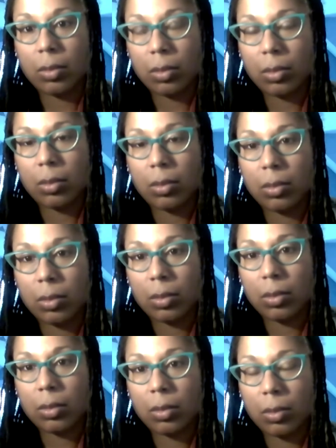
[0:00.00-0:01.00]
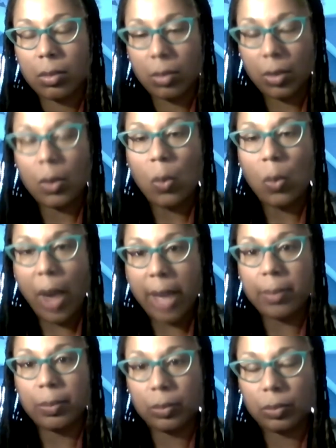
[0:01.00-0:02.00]

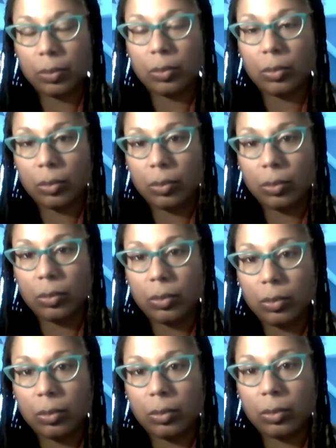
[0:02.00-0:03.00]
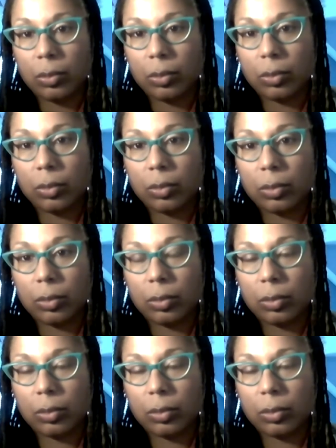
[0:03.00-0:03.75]
This person isn't speaking.